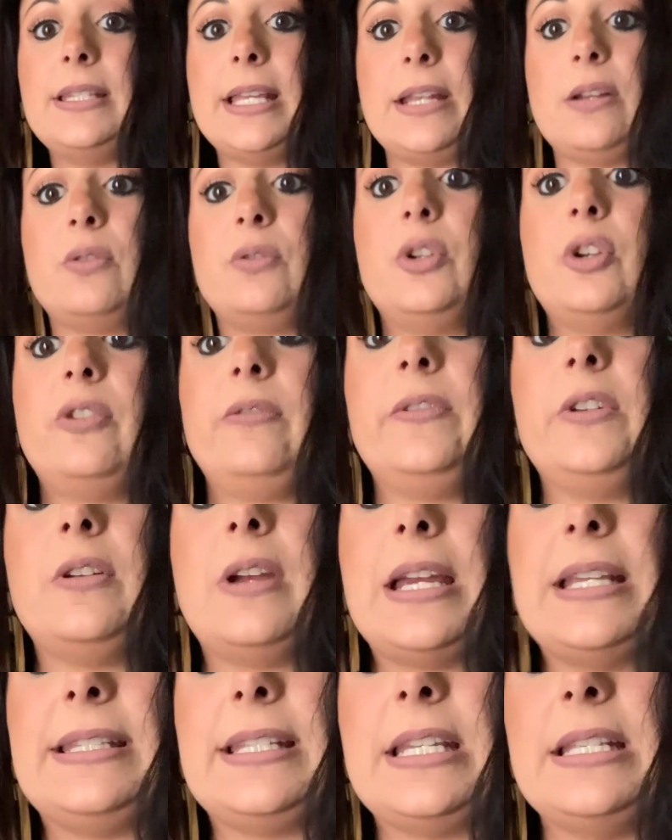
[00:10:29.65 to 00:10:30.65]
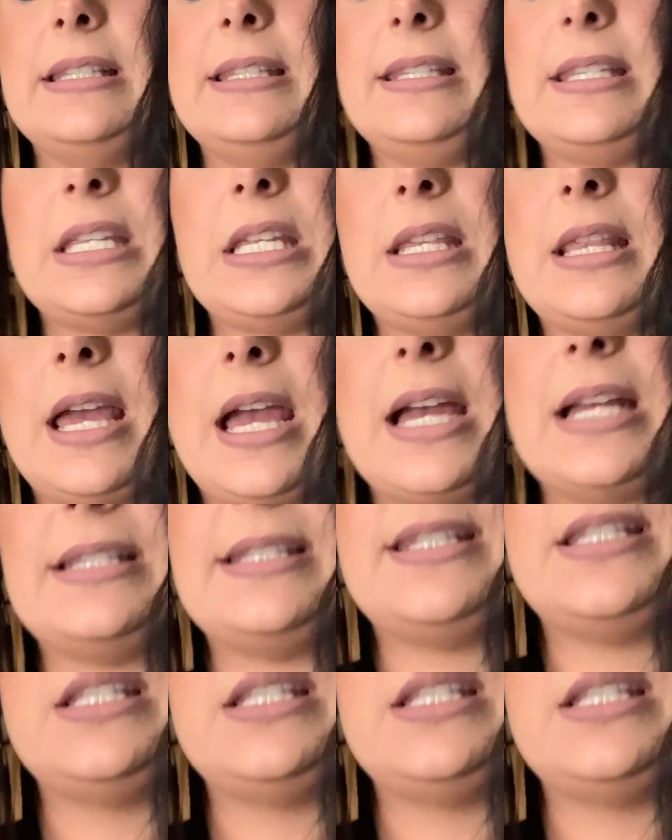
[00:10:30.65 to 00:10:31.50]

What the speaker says: I don't know if you guys can see that,